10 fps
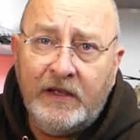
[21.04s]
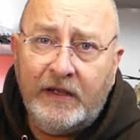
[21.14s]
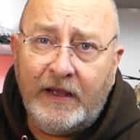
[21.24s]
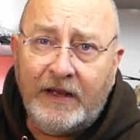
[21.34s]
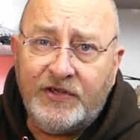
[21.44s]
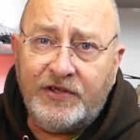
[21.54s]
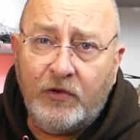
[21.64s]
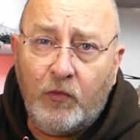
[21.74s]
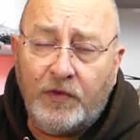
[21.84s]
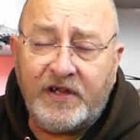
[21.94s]

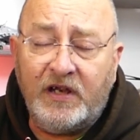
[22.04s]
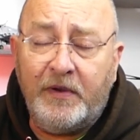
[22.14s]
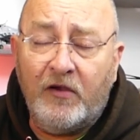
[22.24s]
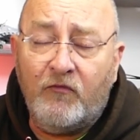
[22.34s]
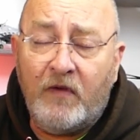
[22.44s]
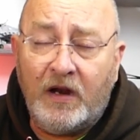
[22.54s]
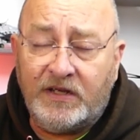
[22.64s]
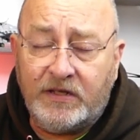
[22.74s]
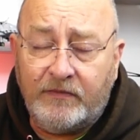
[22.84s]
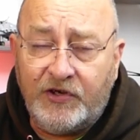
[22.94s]
into what's going to be a
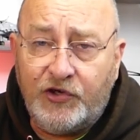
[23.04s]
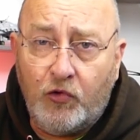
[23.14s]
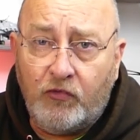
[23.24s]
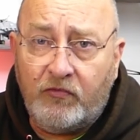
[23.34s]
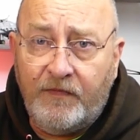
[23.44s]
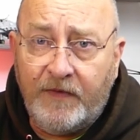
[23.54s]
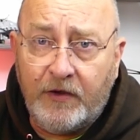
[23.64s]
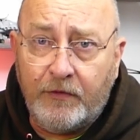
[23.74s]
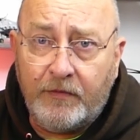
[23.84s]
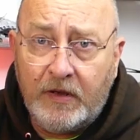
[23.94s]
relatively short
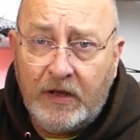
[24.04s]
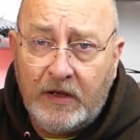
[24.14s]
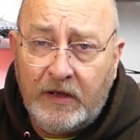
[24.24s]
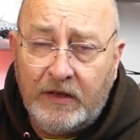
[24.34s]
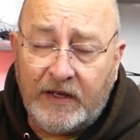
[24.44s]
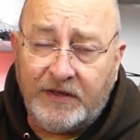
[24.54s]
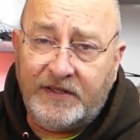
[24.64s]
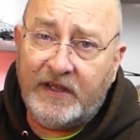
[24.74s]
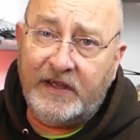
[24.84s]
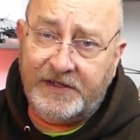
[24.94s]
review. Now,
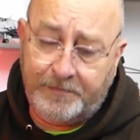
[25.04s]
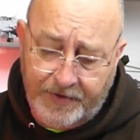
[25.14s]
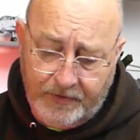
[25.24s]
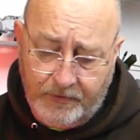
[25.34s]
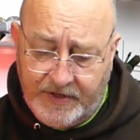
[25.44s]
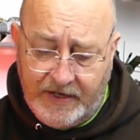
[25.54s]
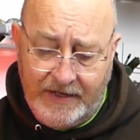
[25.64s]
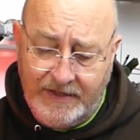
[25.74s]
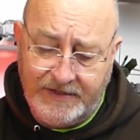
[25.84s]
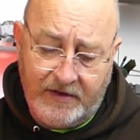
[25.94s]
today's build
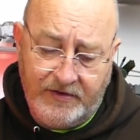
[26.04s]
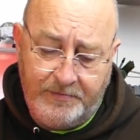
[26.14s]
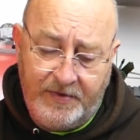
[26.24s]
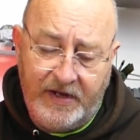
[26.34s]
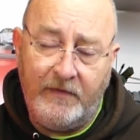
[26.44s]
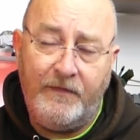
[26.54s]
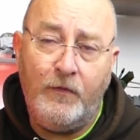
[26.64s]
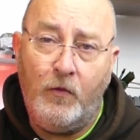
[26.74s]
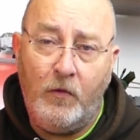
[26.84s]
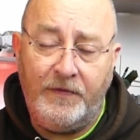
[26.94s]
is going to be
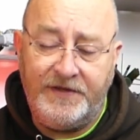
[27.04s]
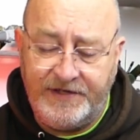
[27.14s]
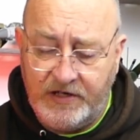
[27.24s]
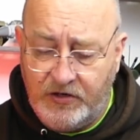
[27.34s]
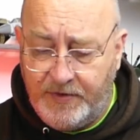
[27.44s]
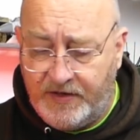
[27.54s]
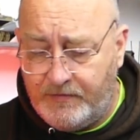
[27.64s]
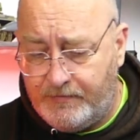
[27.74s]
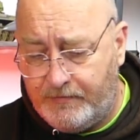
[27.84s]
for the Sluban